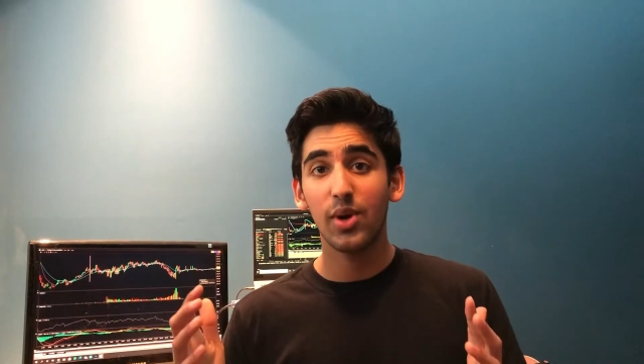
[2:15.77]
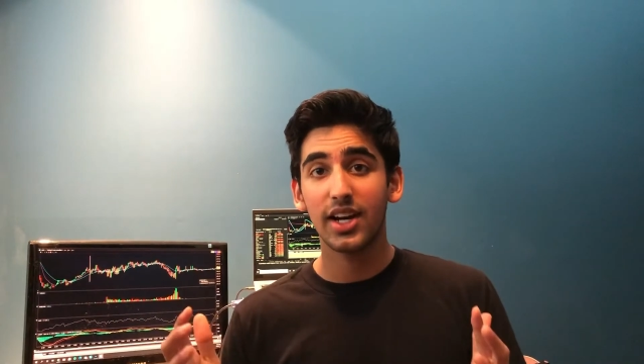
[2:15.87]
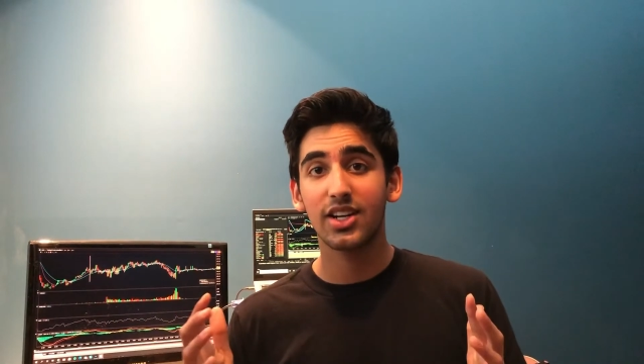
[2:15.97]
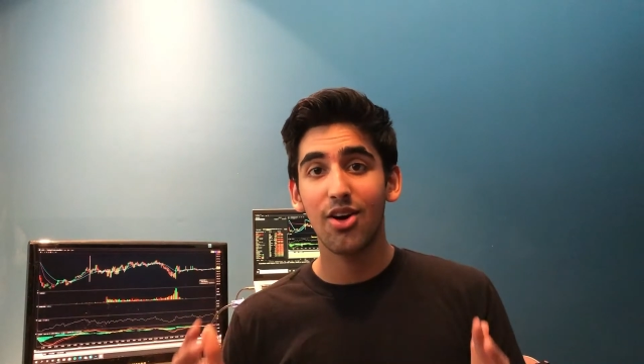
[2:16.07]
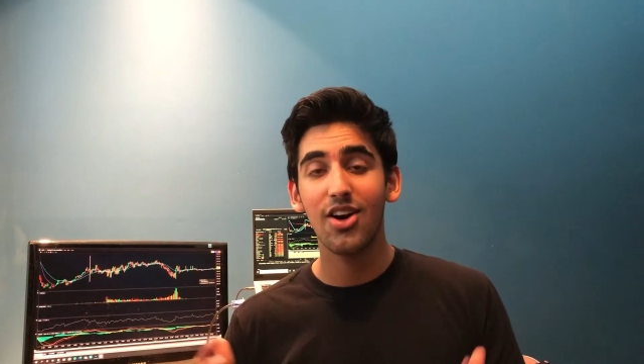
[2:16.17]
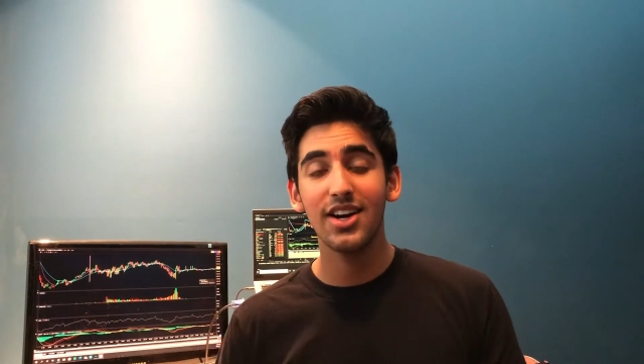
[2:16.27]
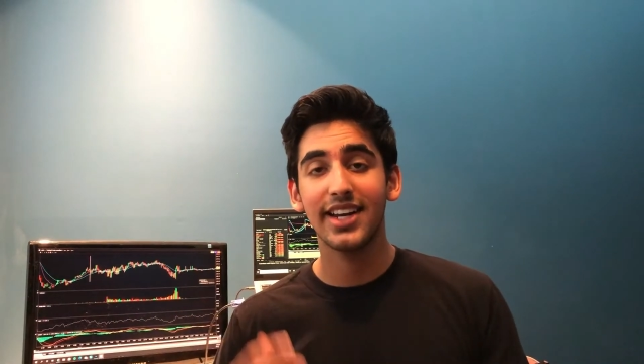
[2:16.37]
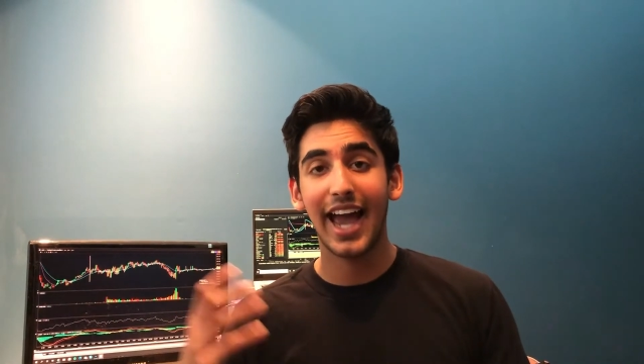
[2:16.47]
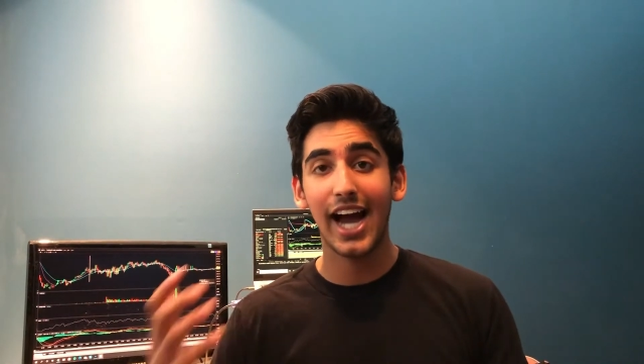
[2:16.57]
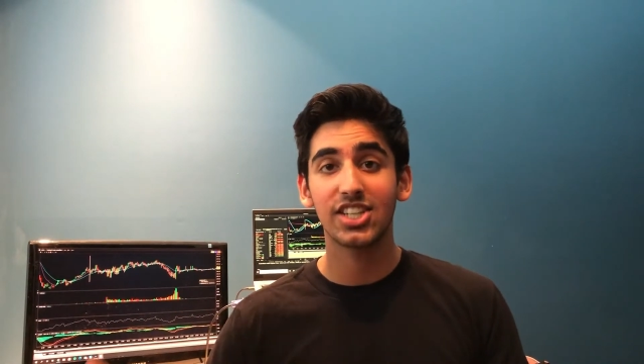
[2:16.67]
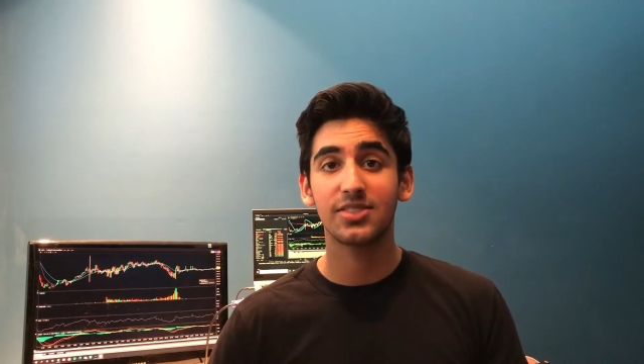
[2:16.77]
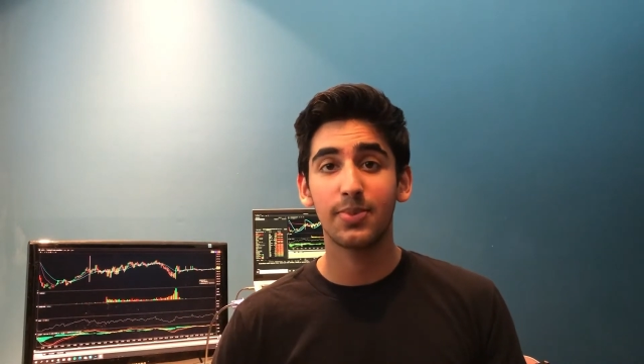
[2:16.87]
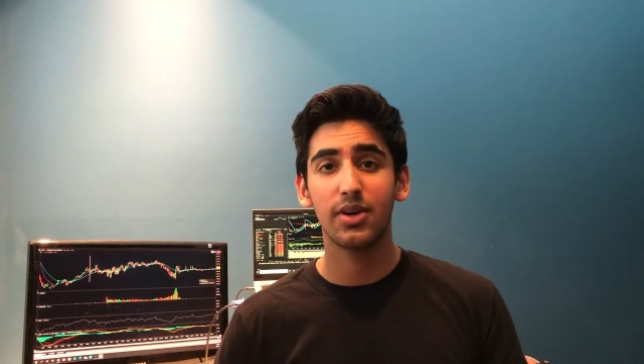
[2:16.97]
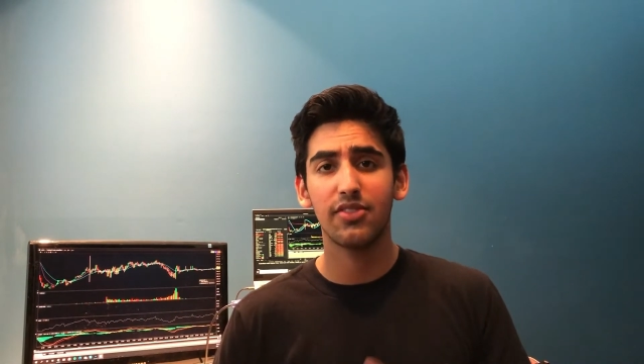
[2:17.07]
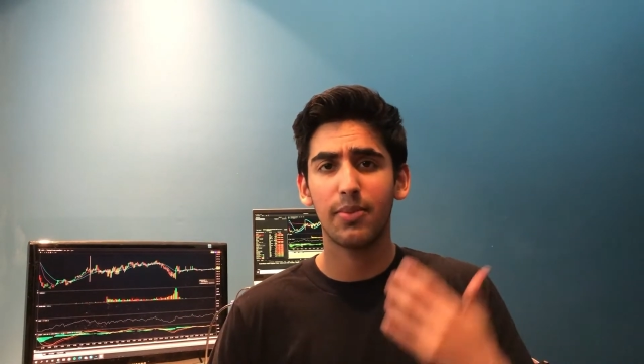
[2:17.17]
with a current cash
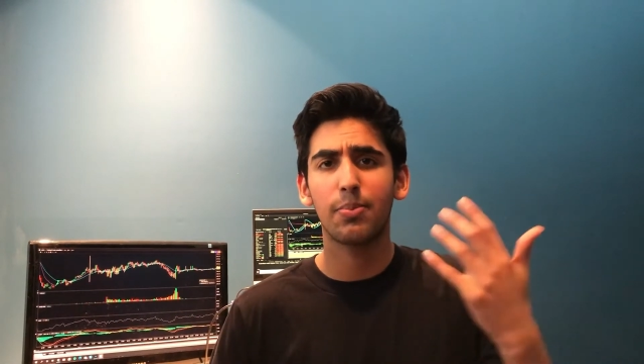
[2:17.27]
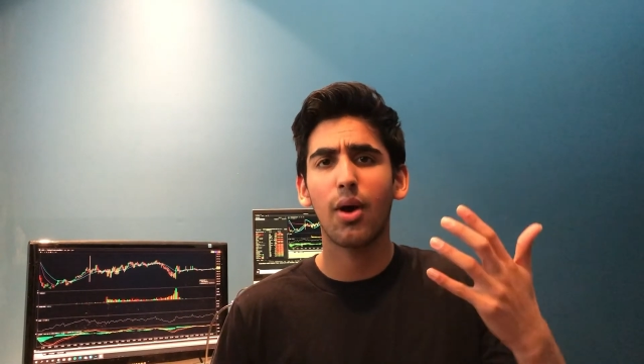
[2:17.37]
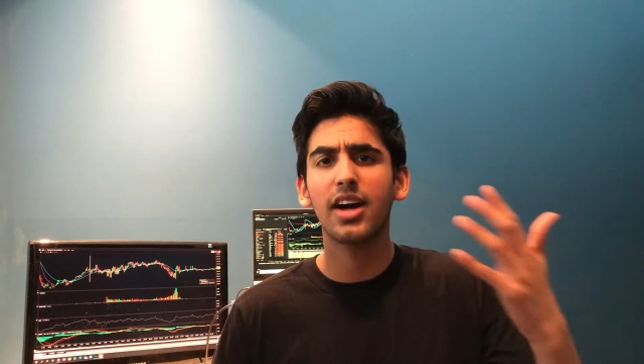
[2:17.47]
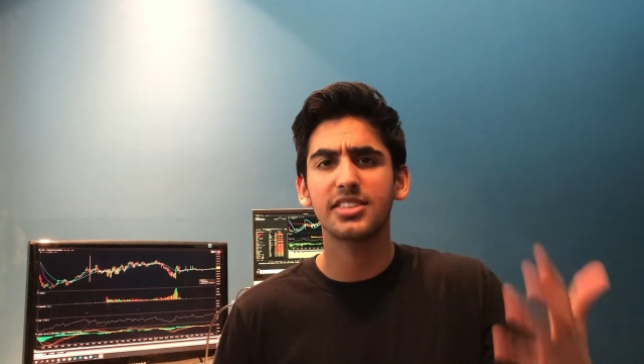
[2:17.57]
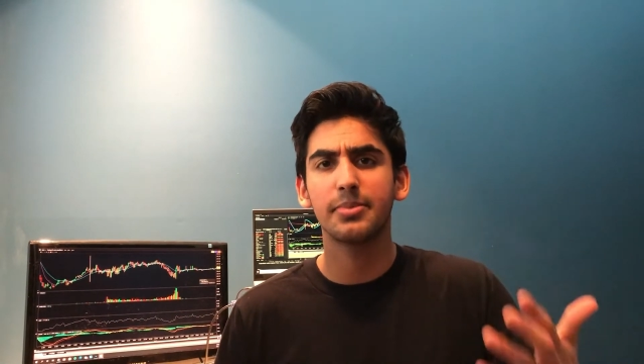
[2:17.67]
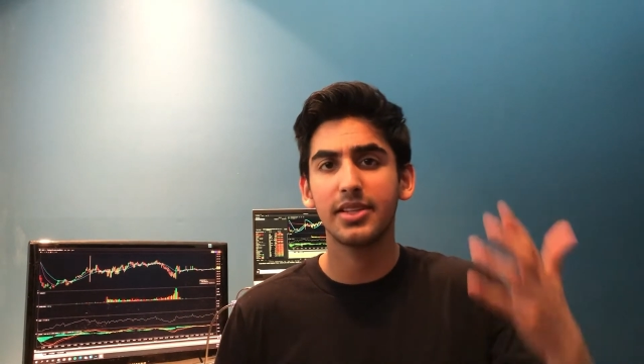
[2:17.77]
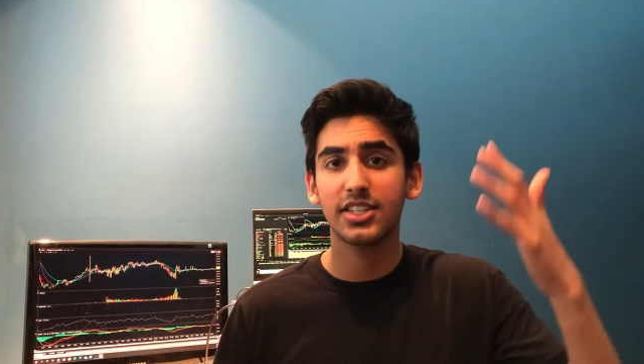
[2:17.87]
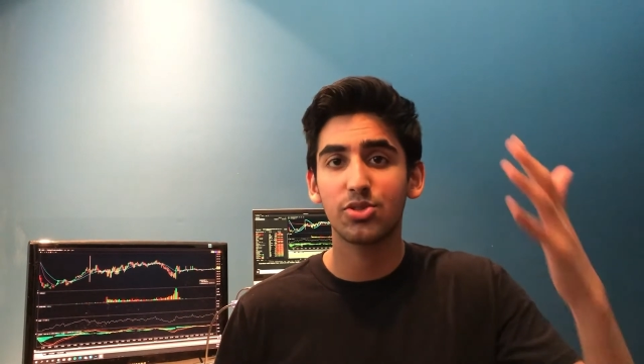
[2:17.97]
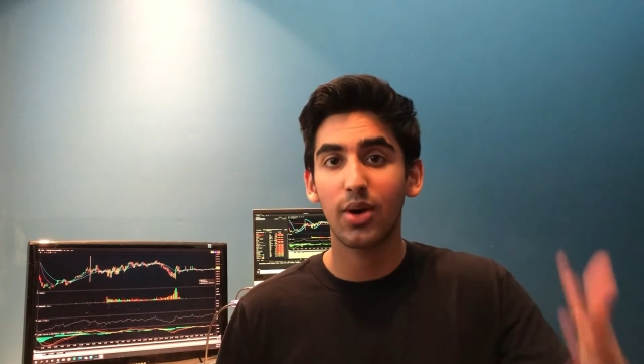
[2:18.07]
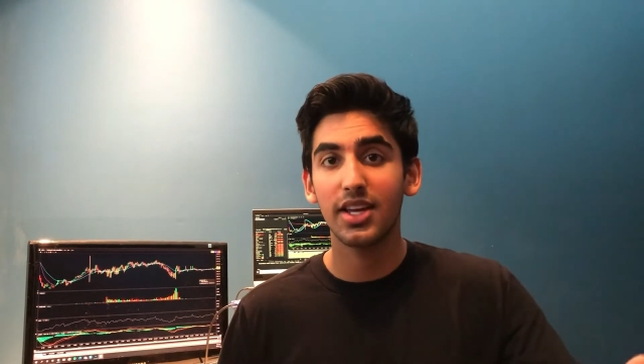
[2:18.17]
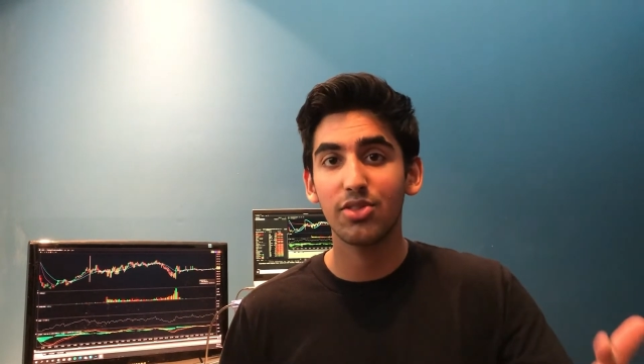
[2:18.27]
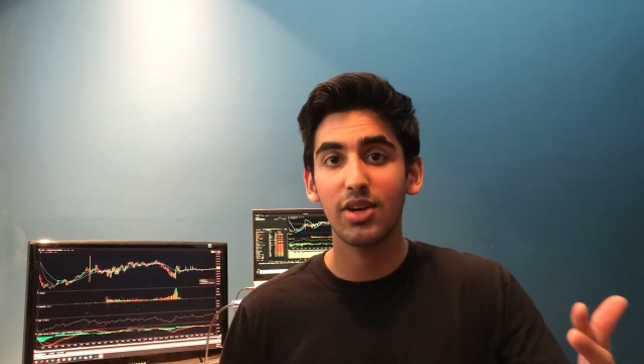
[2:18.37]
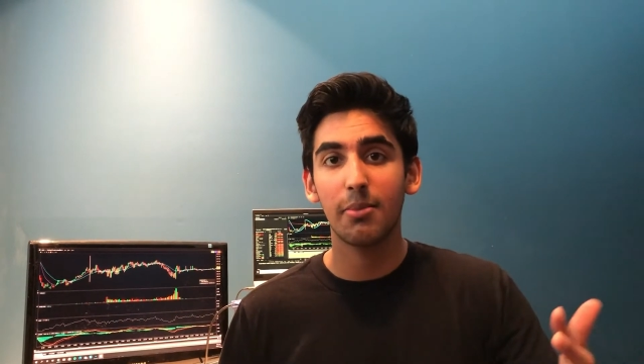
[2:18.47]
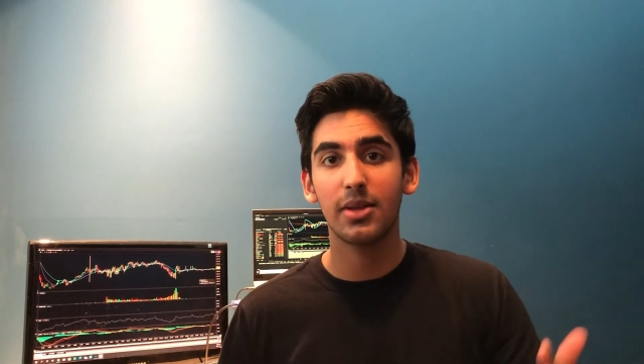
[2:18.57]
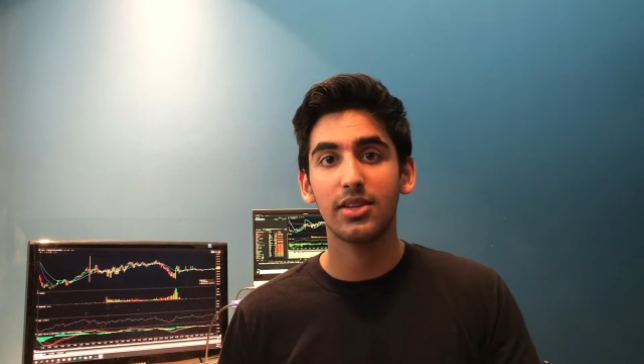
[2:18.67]
burn of approximately
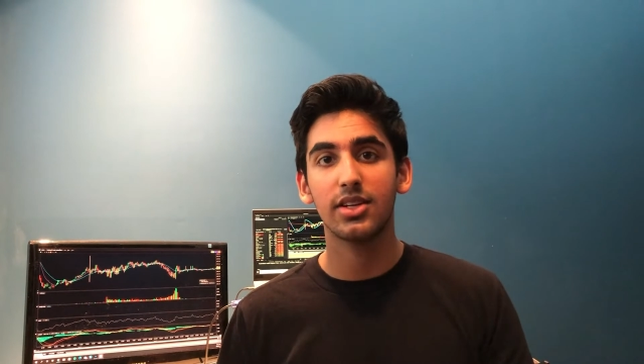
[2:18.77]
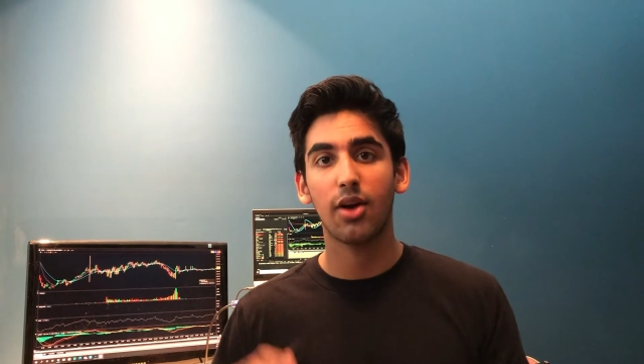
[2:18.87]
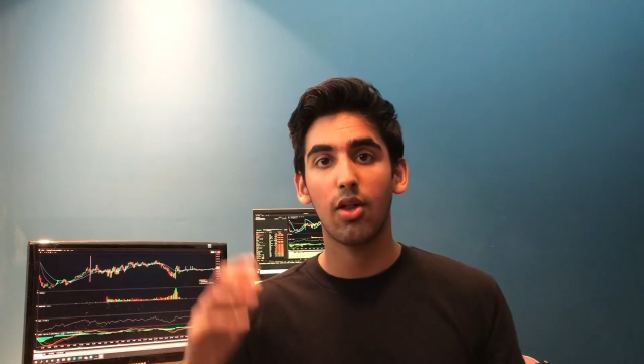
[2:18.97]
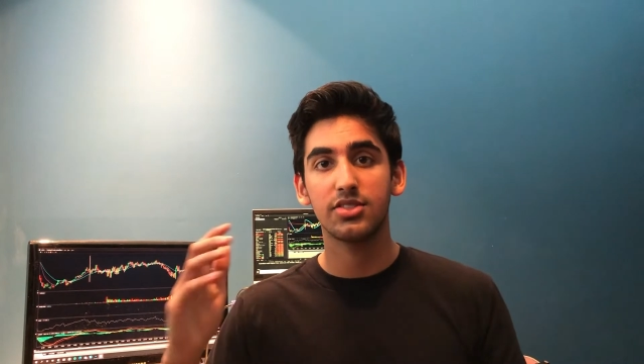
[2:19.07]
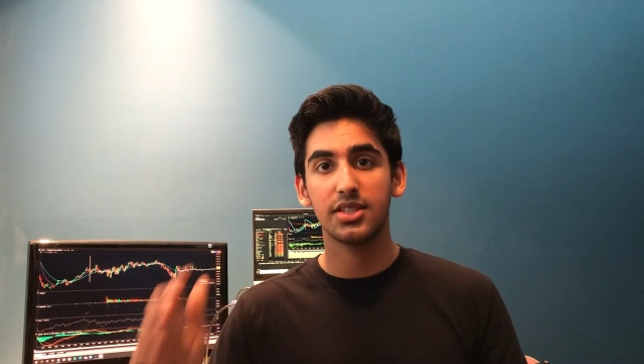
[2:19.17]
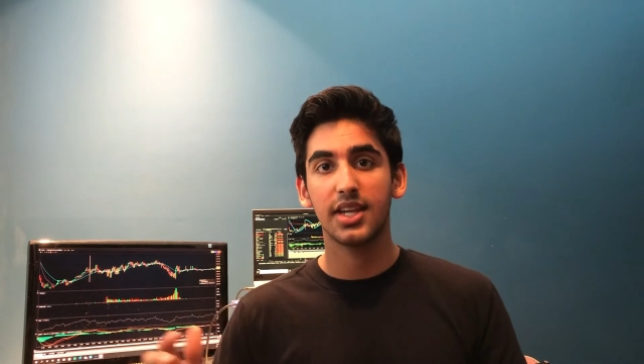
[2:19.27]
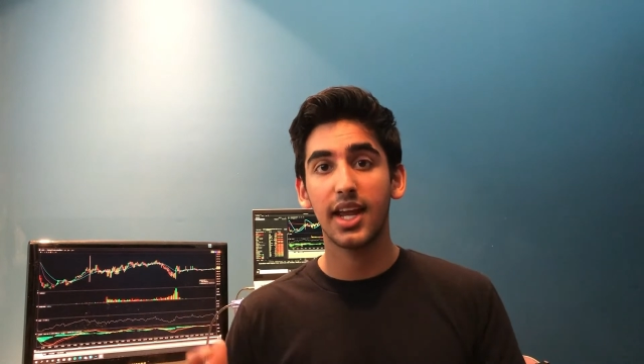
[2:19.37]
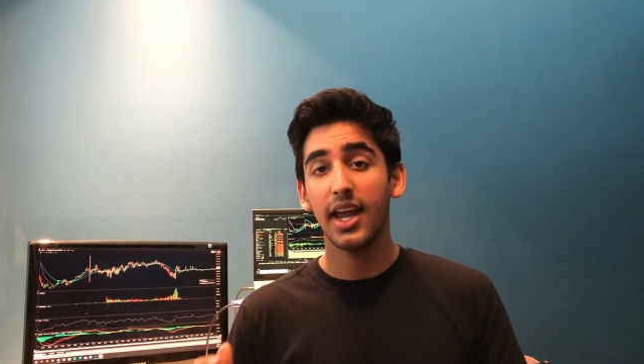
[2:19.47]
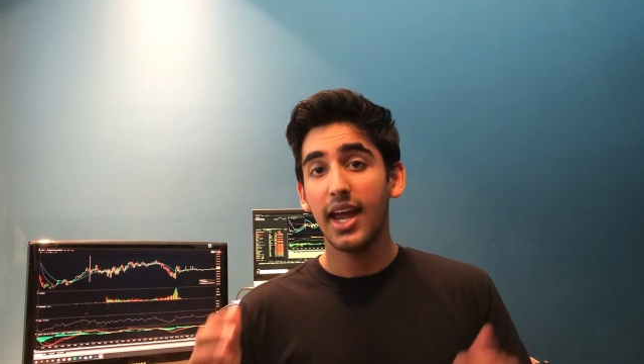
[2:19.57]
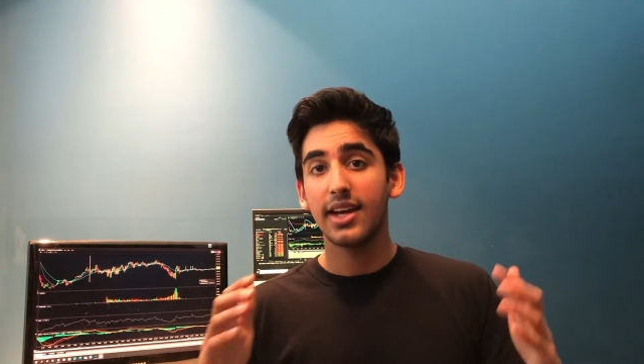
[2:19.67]
$23 million a day,